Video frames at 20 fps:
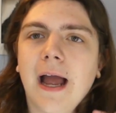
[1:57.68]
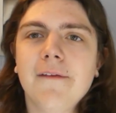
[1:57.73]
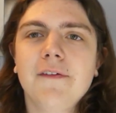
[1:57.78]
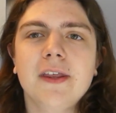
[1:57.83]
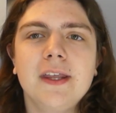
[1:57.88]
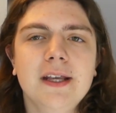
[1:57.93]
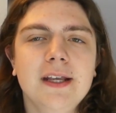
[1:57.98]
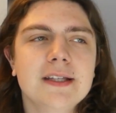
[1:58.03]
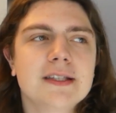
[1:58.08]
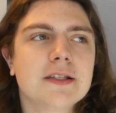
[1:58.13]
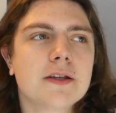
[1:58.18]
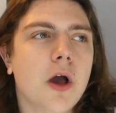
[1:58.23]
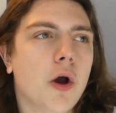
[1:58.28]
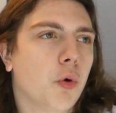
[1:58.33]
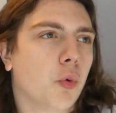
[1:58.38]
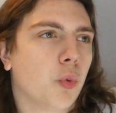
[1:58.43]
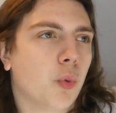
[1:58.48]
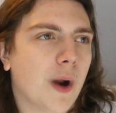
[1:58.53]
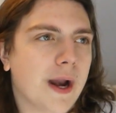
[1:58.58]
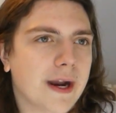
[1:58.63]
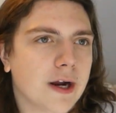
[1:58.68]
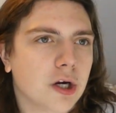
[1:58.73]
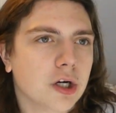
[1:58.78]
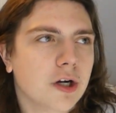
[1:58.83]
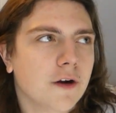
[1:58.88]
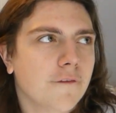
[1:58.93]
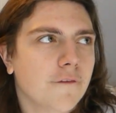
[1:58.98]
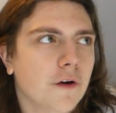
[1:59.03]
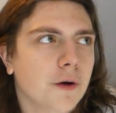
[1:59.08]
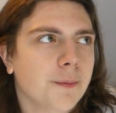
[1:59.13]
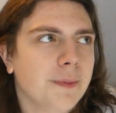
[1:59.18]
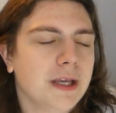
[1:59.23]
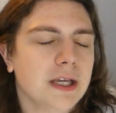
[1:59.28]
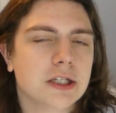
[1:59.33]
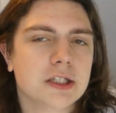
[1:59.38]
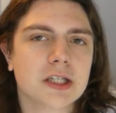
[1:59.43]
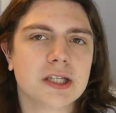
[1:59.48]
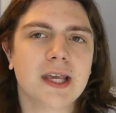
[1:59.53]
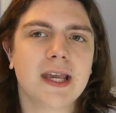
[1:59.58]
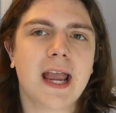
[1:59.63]
I feel like it's rare for me
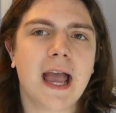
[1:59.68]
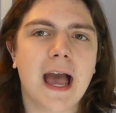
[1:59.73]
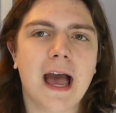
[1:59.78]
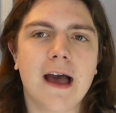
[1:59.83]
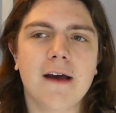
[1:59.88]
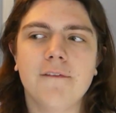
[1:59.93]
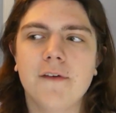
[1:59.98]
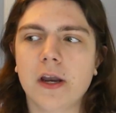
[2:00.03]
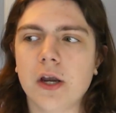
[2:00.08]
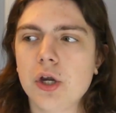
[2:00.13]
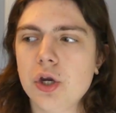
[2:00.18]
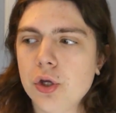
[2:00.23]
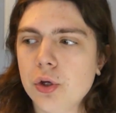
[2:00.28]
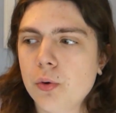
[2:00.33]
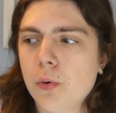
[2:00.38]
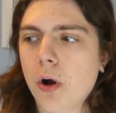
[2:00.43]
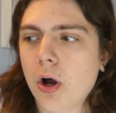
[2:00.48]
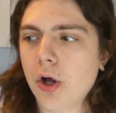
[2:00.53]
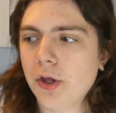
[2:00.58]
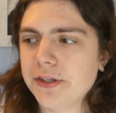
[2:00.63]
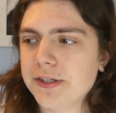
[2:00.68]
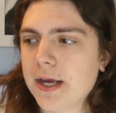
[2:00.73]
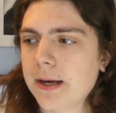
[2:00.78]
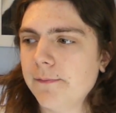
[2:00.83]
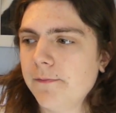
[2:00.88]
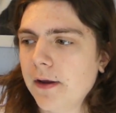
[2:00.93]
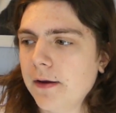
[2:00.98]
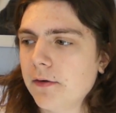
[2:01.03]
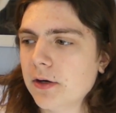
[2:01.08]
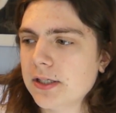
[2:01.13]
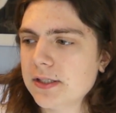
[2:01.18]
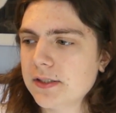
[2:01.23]
to like have a new all-time favorite